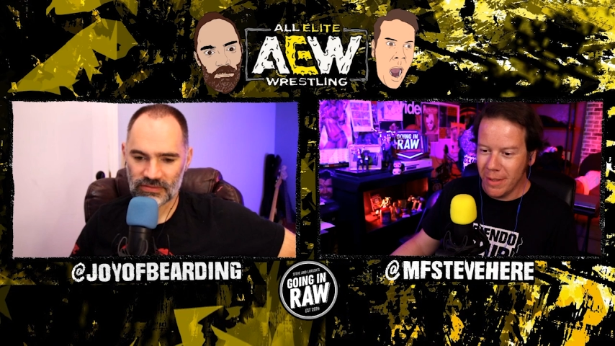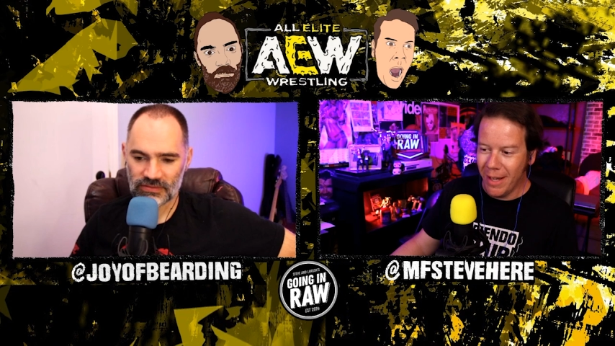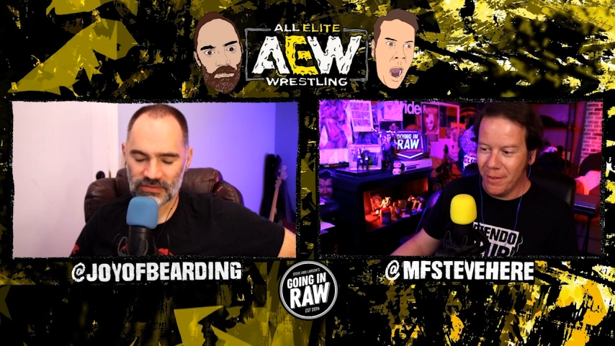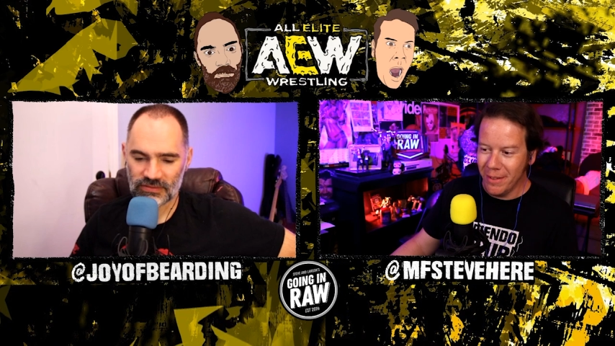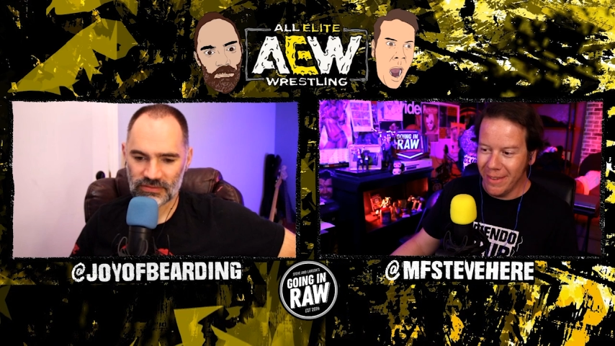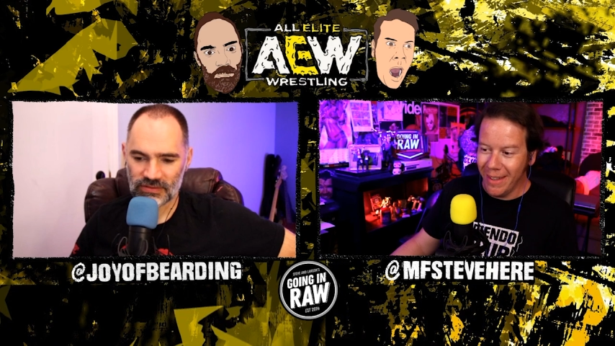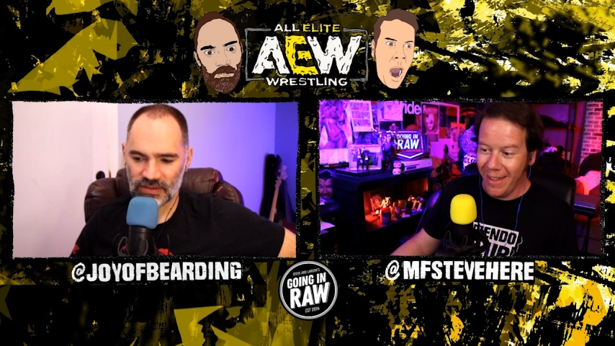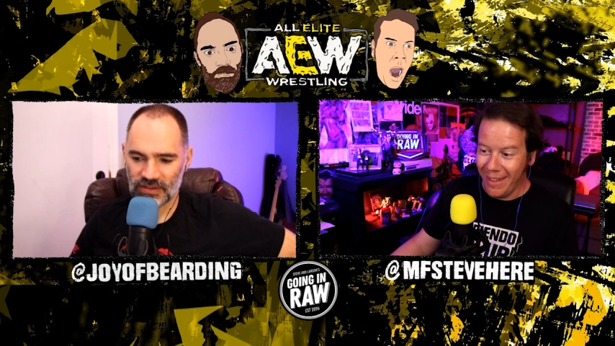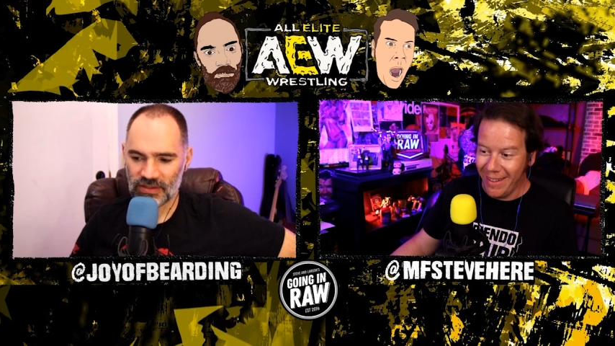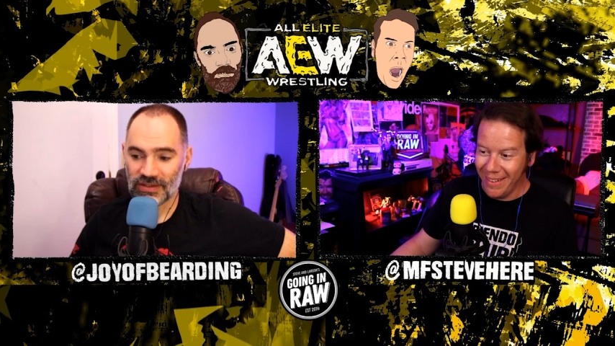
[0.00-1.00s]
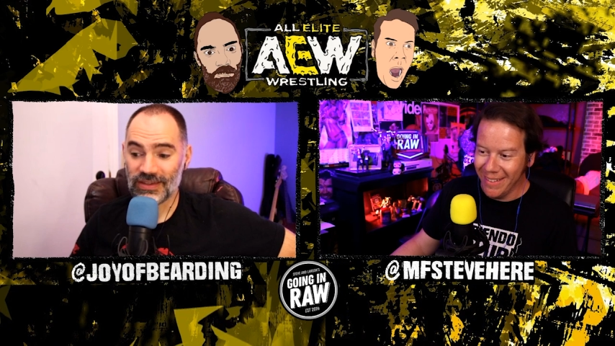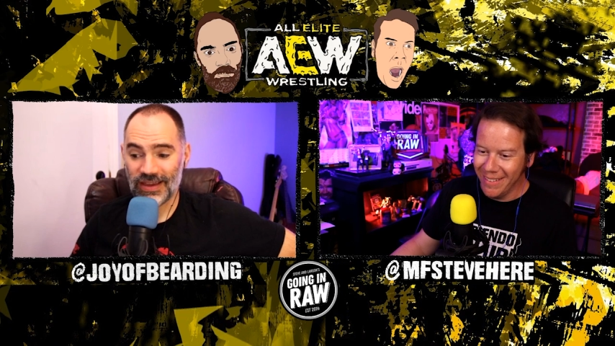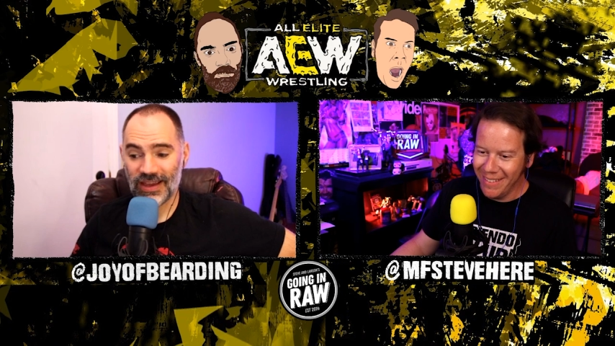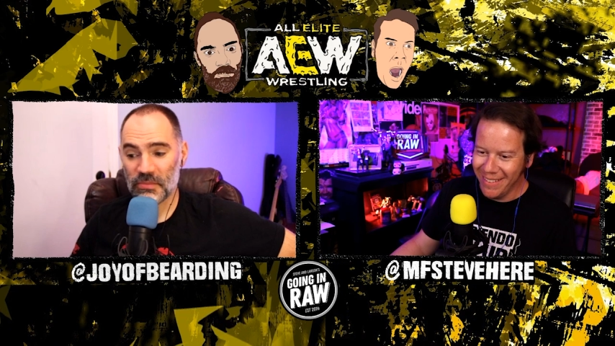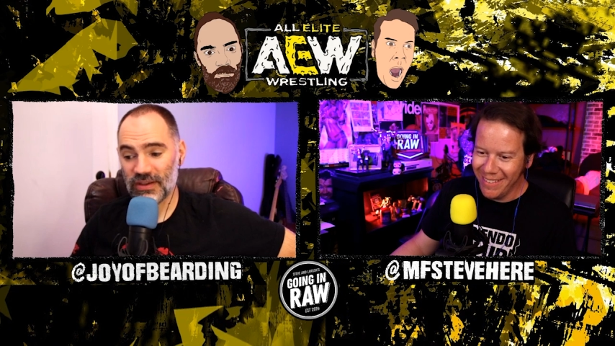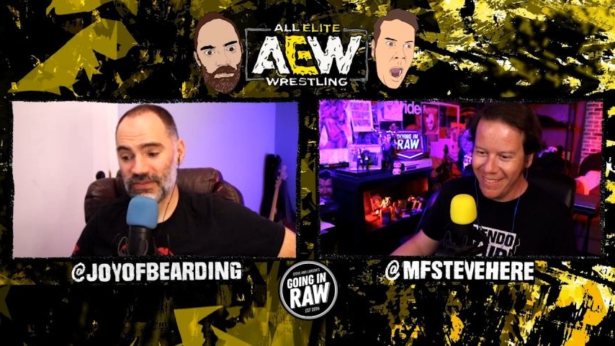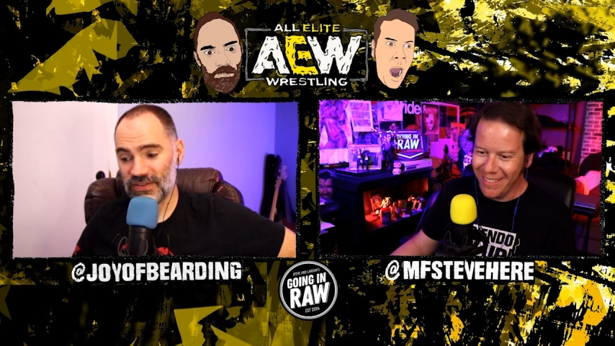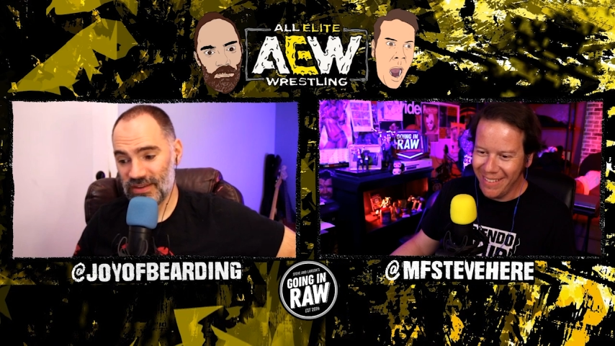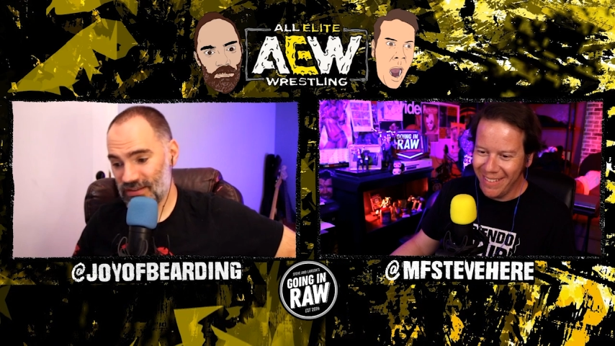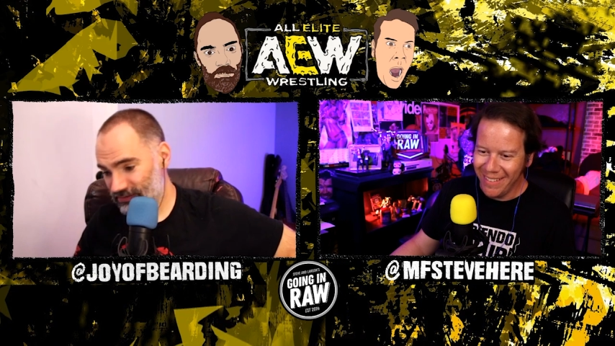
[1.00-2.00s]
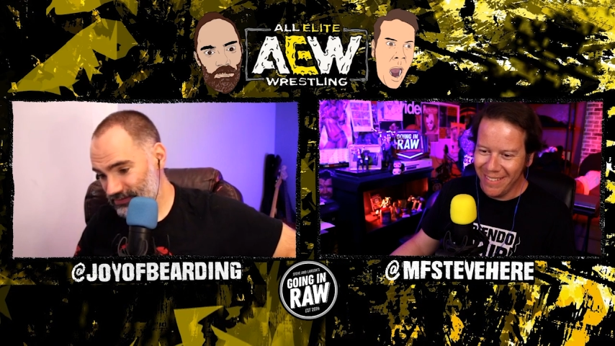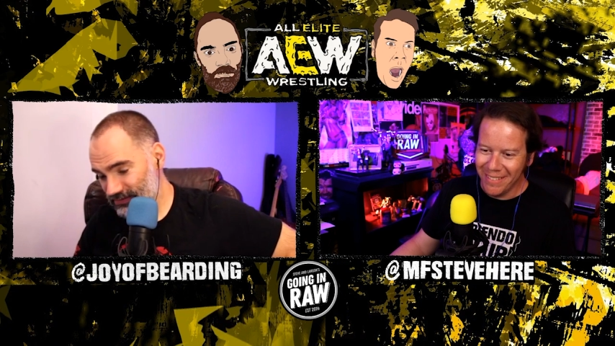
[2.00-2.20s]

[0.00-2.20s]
Speaker 1: now and then.
Speaker 2: Yeah, but if he,